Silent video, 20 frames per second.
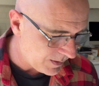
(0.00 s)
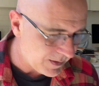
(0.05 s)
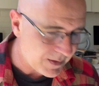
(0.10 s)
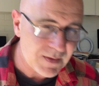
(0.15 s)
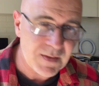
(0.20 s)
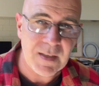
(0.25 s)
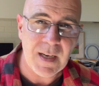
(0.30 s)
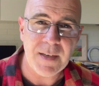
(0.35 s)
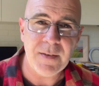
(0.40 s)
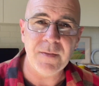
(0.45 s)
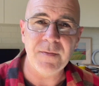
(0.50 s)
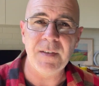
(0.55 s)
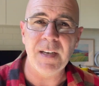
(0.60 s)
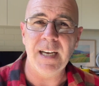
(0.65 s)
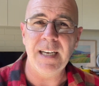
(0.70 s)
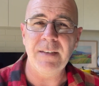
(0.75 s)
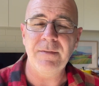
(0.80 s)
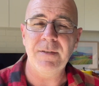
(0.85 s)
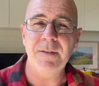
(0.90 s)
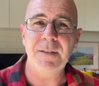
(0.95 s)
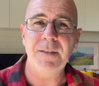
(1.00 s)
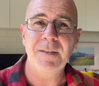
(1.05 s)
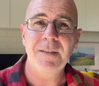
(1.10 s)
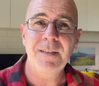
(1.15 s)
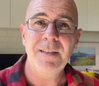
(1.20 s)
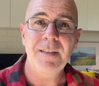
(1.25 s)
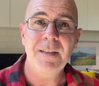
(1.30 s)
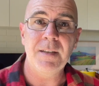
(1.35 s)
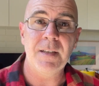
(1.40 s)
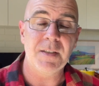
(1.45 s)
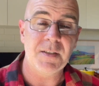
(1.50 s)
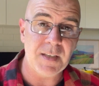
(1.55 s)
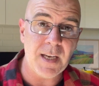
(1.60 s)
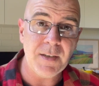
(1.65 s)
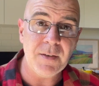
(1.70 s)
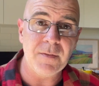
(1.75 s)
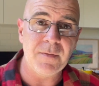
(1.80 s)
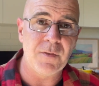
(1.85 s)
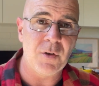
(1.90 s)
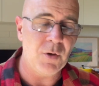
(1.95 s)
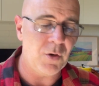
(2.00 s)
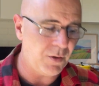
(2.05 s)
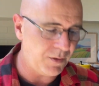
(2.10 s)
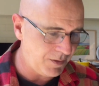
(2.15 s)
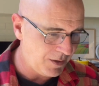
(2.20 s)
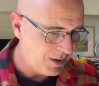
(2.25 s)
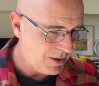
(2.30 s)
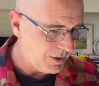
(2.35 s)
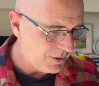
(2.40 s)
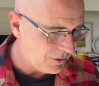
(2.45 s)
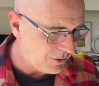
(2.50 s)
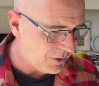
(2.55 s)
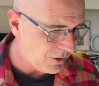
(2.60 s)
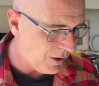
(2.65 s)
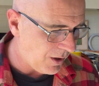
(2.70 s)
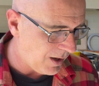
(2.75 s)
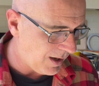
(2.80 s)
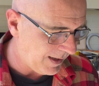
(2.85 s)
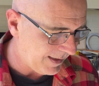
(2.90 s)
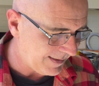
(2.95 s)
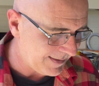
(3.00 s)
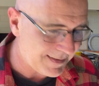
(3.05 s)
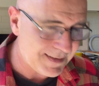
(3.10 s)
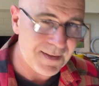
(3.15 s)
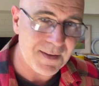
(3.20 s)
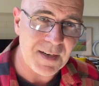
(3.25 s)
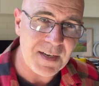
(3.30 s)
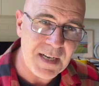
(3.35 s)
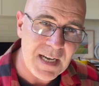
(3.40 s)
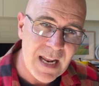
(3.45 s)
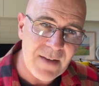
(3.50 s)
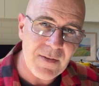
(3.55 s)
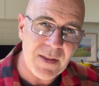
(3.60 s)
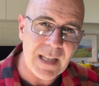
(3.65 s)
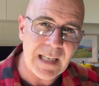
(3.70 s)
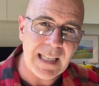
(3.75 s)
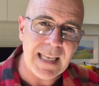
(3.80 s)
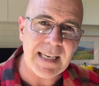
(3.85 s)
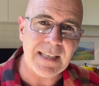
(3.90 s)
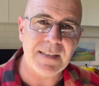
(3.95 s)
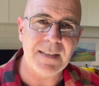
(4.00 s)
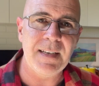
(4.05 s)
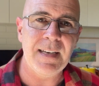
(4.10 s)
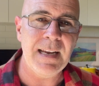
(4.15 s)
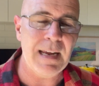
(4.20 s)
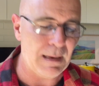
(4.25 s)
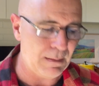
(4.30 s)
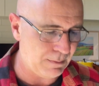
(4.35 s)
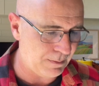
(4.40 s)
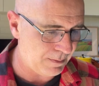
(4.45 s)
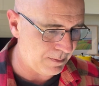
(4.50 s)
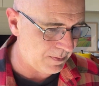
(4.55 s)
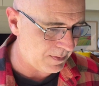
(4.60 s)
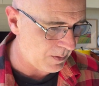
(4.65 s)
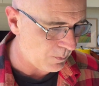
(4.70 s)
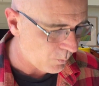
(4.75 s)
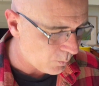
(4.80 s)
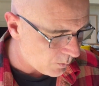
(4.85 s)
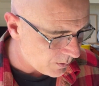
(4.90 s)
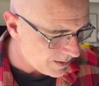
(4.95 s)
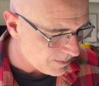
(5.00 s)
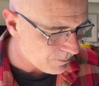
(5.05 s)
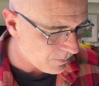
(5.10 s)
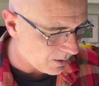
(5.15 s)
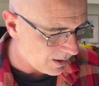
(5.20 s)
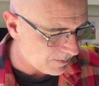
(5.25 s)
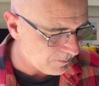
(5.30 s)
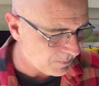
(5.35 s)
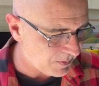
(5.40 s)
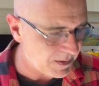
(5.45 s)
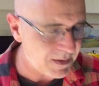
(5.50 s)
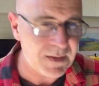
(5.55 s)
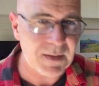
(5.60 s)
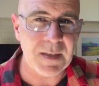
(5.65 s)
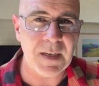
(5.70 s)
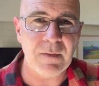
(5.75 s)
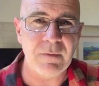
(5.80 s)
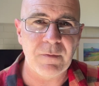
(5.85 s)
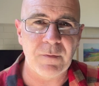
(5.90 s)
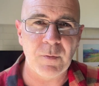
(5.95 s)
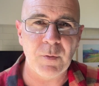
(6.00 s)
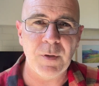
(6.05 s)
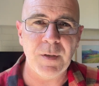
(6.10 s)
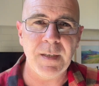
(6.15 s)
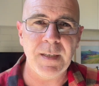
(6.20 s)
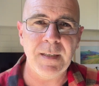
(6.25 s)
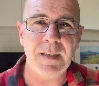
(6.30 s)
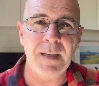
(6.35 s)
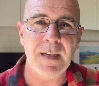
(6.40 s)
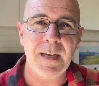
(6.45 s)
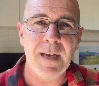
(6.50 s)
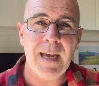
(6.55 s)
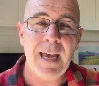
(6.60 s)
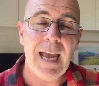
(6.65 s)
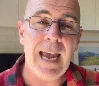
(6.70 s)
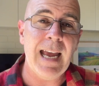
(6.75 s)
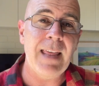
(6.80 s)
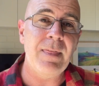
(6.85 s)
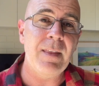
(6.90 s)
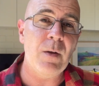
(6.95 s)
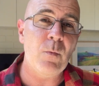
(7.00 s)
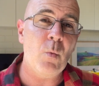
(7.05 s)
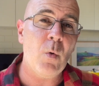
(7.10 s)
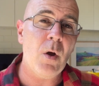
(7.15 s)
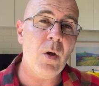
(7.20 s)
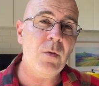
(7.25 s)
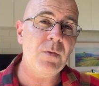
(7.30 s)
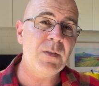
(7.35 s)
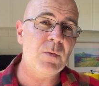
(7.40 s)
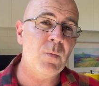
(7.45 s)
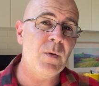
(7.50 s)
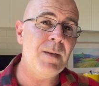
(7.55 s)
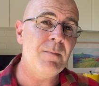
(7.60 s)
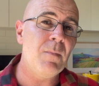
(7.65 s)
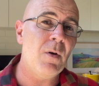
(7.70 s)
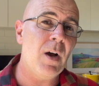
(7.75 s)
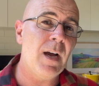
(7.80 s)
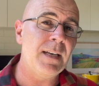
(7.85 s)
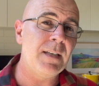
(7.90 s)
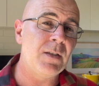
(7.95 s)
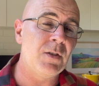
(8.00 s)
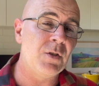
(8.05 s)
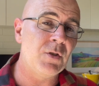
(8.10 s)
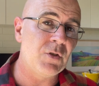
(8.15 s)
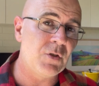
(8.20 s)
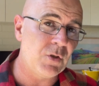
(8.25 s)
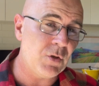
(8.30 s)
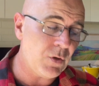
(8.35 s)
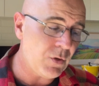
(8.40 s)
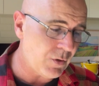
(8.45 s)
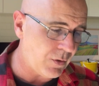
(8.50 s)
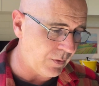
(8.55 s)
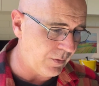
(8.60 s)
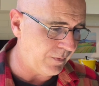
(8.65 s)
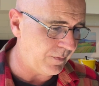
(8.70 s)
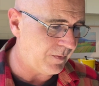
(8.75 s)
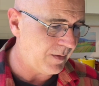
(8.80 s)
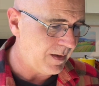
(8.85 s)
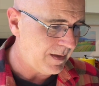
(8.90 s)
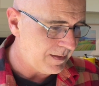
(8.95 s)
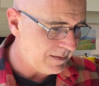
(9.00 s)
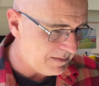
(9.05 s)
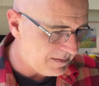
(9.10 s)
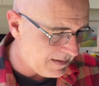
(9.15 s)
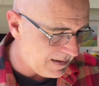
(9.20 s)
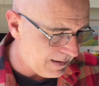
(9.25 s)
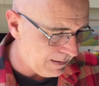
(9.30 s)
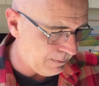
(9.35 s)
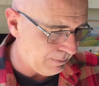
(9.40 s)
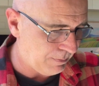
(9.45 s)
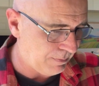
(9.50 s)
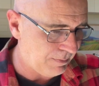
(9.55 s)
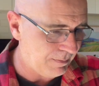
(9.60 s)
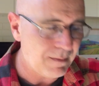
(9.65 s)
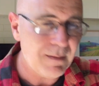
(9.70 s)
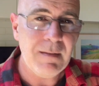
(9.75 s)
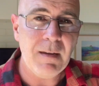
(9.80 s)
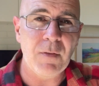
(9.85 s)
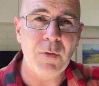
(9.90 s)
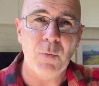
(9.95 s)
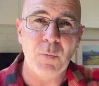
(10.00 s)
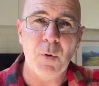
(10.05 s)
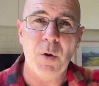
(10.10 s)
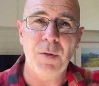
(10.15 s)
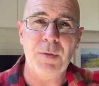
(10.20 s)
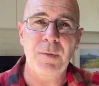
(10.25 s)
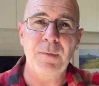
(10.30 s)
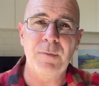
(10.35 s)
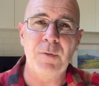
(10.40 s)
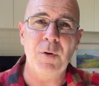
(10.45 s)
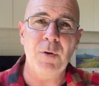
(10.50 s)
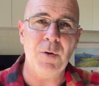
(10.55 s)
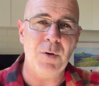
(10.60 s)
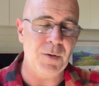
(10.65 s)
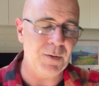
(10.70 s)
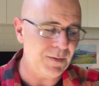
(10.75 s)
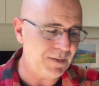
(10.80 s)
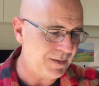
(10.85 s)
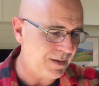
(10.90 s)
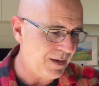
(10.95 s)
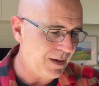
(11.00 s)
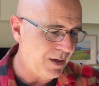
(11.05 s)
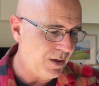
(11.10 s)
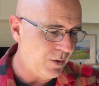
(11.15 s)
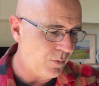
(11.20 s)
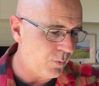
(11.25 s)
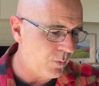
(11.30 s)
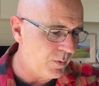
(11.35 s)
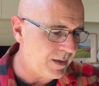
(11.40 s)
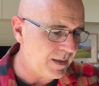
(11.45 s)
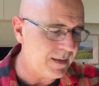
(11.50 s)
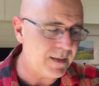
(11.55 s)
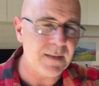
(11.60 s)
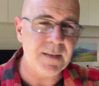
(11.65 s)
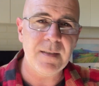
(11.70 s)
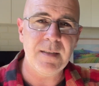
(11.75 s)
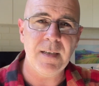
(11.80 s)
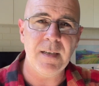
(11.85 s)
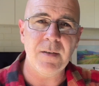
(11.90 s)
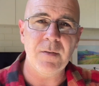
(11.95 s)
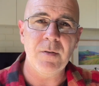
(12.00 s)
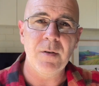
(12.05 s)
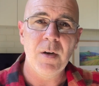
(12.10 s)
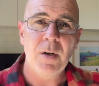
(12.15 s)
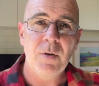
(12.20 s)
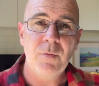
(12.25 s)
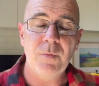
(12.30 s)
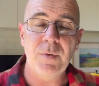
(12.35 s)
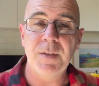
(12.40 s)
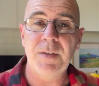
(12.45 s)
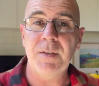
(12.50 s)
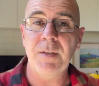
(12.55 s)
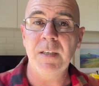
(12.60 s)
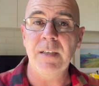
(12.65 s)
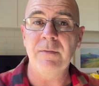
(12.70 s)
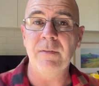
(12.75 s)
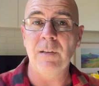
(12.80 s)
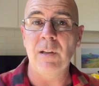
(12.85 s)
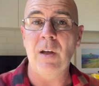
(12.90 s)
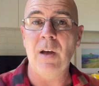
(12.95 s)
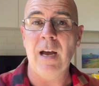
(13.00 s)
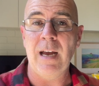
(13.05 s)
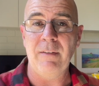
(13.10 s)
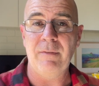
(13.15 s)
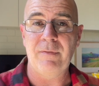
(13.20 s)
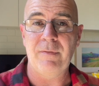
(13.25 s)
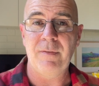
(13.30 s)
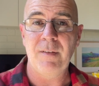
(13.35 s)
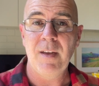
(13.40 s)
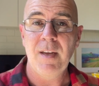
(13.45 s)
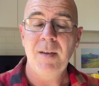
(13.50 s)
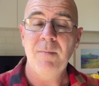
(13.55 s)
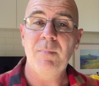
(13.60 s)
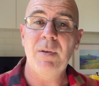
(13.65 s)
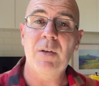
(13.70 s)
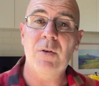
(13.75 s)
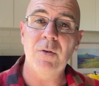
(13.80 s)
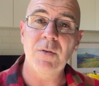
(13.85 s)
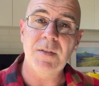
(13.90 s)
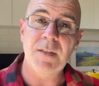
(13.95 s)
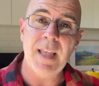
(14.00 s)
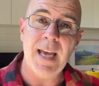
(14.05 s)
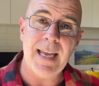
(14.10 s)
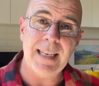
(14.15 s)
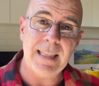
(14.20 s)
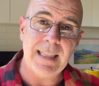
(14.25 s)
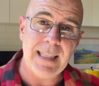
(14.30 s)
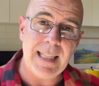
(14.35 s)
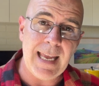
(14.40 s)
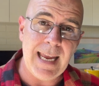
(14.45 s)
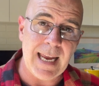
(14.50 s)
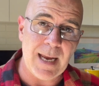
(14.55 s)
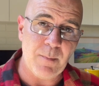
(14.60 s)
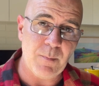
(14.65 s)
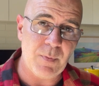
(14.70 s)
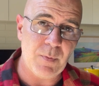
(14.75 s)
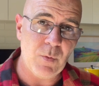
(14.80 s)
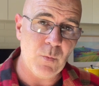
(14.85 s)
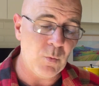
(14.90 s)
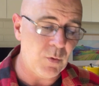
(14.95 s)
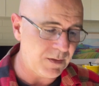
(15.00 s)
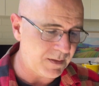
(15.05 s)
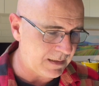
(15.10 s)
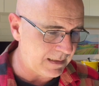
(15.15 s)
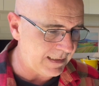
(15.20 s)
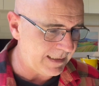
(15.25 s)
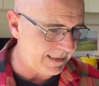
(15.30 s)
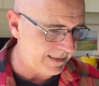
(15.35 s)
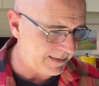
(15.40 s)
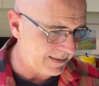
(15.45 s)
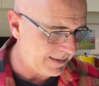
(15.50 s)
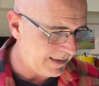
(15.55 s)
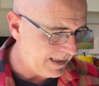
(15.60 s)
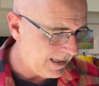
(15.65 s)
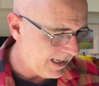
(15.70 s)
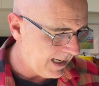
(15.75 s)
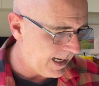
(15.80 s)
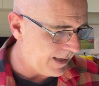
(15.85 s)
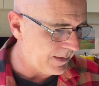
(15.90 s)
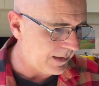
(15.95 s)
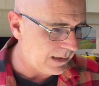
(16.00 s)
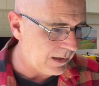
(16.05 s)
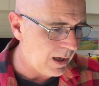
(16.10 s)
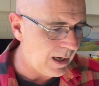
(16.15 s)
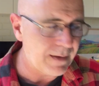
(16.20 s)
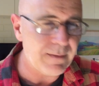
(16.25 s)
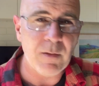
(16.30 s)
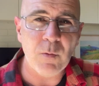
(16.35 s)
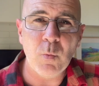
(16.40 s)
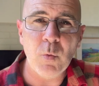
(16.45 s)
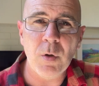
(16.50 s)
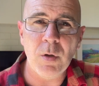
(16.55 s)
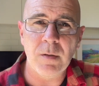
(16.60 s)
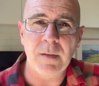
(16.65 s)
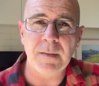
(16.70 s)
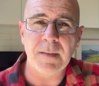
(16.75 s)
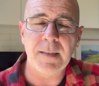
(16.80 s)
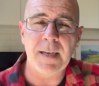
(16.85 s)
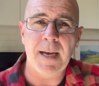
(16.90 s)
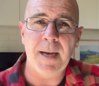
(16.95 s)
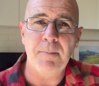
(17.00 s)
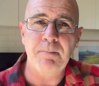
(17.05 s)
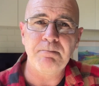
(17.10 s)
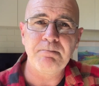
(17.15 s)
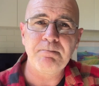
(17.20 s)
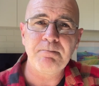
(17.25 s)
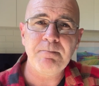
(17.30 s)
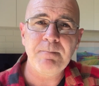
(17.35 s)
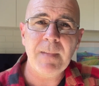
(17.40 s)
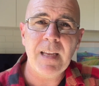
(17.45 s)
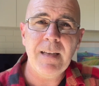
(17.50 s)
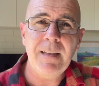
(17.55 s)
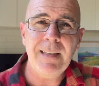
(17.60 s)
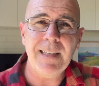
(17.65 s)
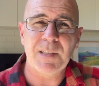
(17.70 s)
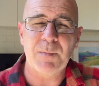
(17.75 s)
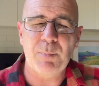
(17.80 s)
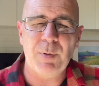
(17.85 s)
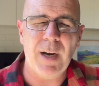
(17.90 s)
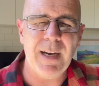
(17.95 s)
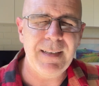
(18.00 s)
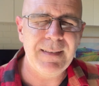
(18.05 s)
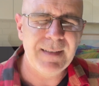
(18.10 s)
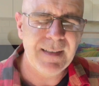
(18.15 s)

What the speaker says: the Son of David, the Son of God, dies the nevertheless death that we might be set free. And that whilst we might deserve death and the wrath of God, we instead receive life. Because that lamp was lit and the light of the world has come. Let's pray.